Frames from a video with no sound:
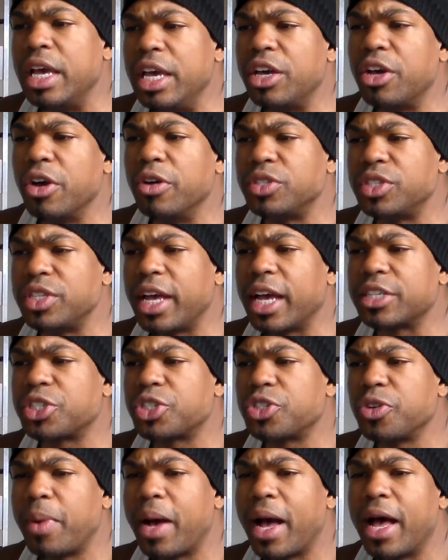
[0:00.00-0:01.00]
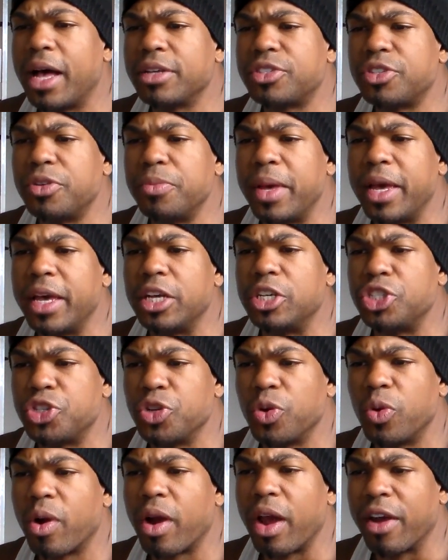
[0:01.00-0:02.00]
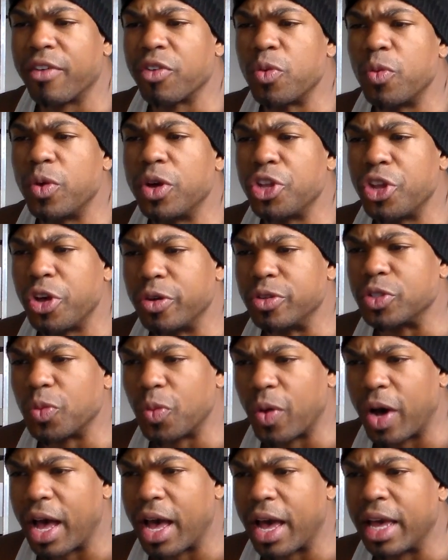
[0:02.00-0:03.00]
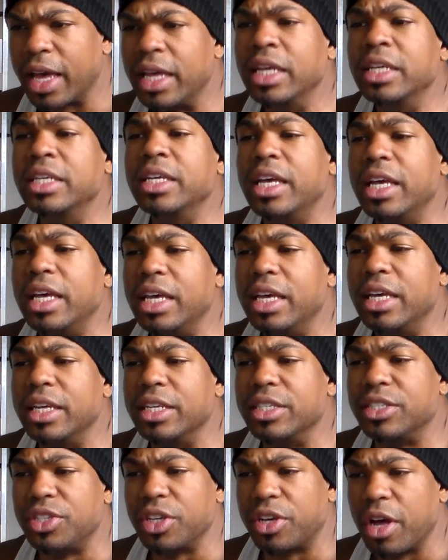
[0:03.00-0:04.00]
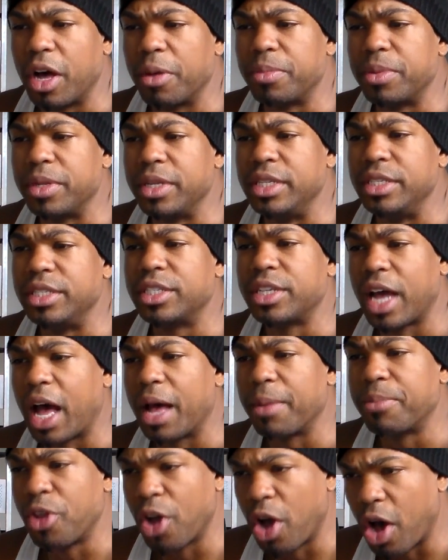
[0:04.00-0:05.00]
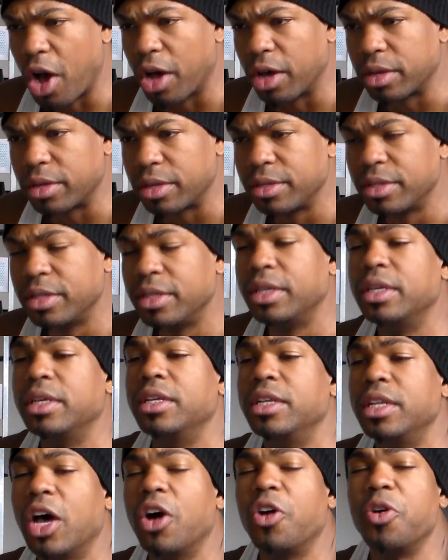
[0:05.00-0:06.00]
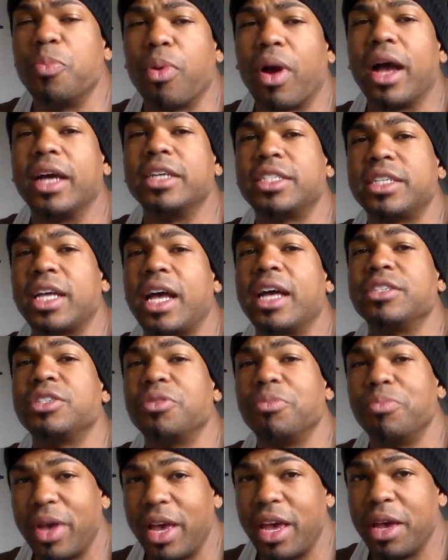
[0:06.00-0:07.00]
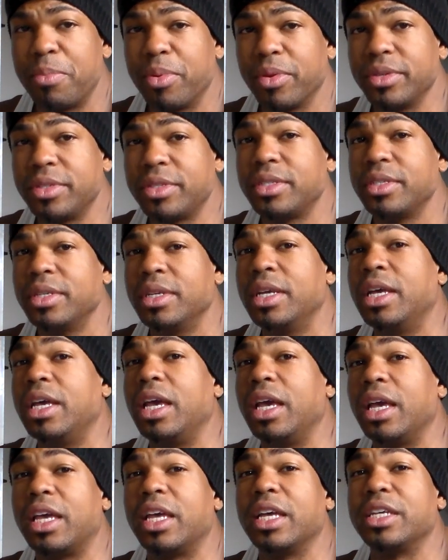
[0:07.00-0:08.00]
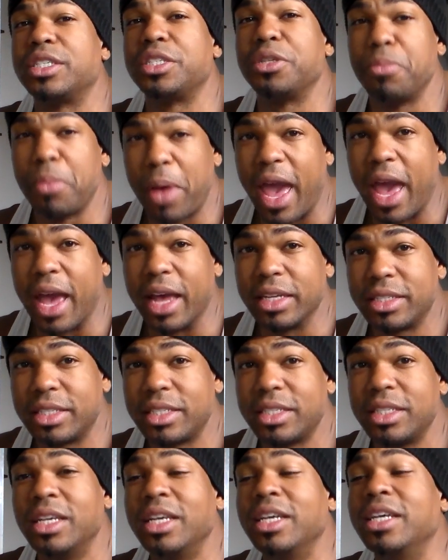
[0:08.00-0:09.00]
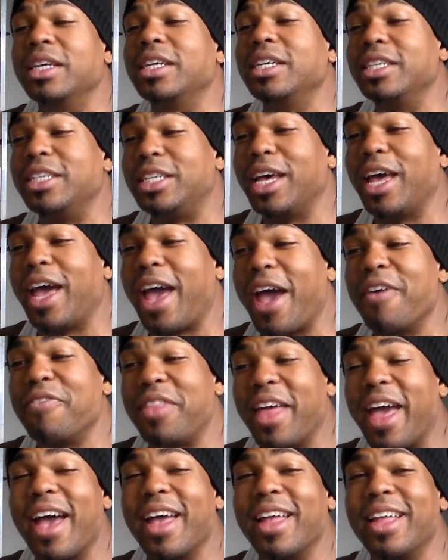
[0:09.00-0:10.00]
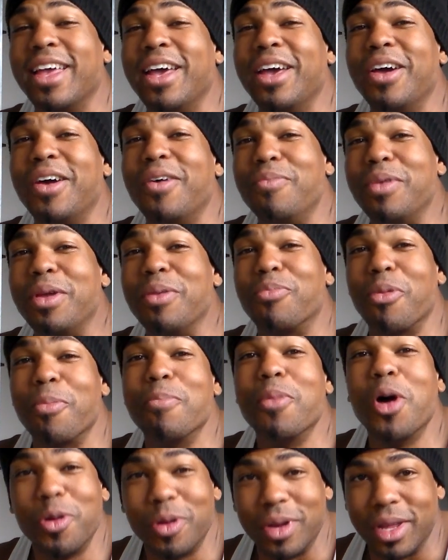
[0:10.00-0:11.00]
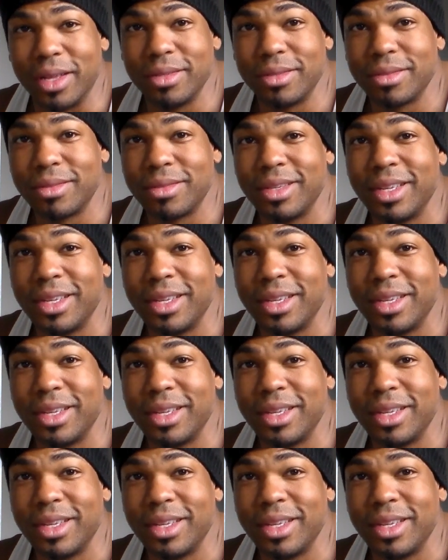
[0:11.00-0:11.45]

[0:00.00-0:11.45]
He goes the extra mile to make sure everyone knows why he is the company's top dog. No, he probably signed some papers and kissed some ass to have that be promoted